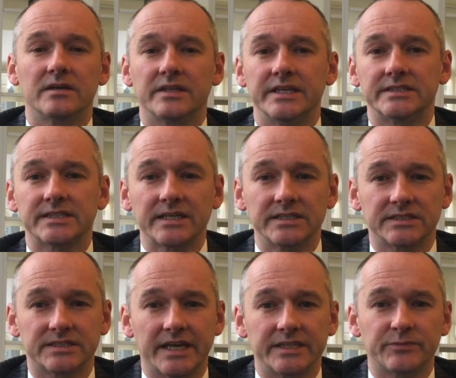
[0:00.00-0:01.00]
The second
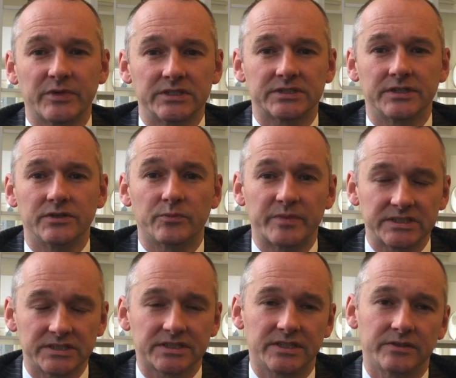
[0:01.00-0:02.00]
stage person or
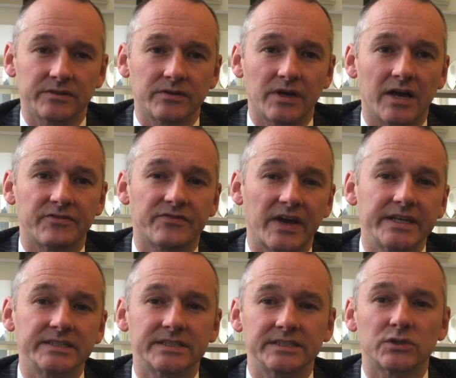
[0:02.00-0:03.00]
business can
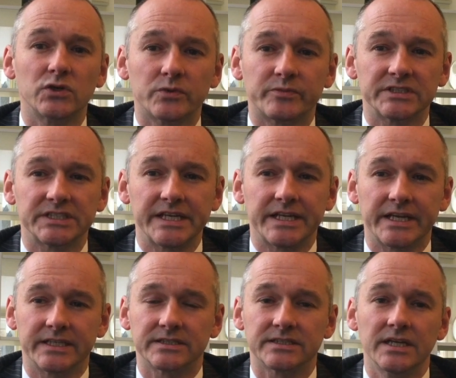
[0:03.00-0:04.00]
face is court
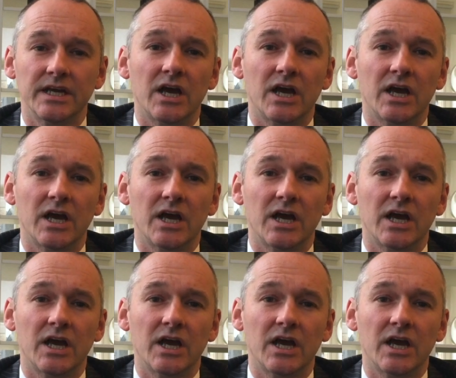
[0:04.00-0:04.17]
proceedings.